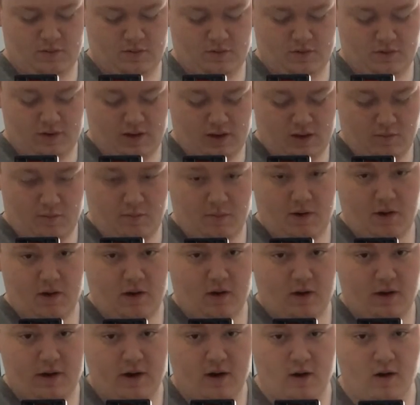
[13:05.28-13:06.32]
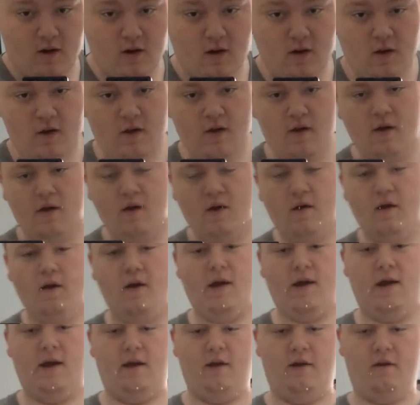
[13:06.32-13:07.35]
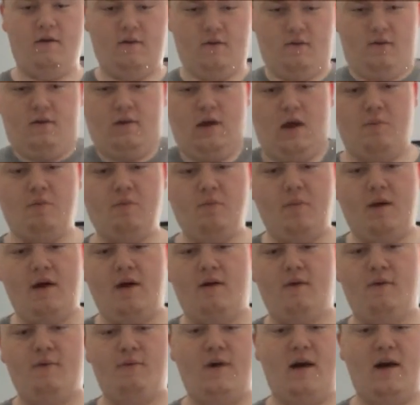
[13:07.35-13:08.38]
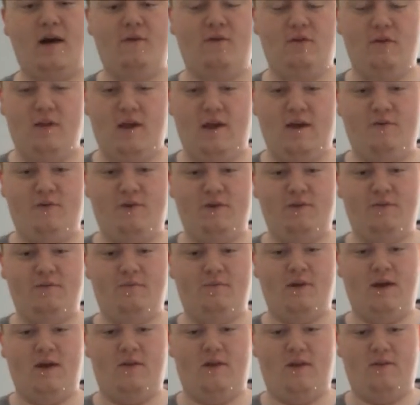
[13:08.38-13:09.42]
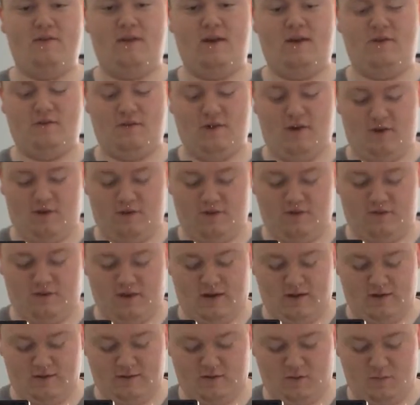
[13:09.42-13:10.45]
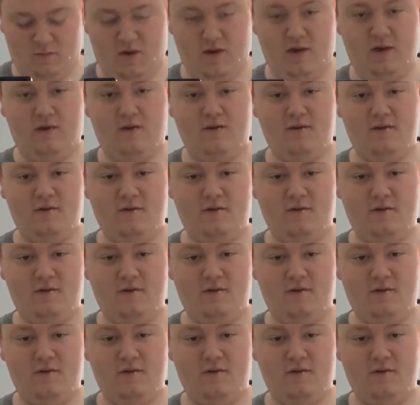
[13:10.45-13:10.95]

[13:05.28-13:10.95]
up my damn mirror here. And I'm about 5'11", and that's how tall it stands to me.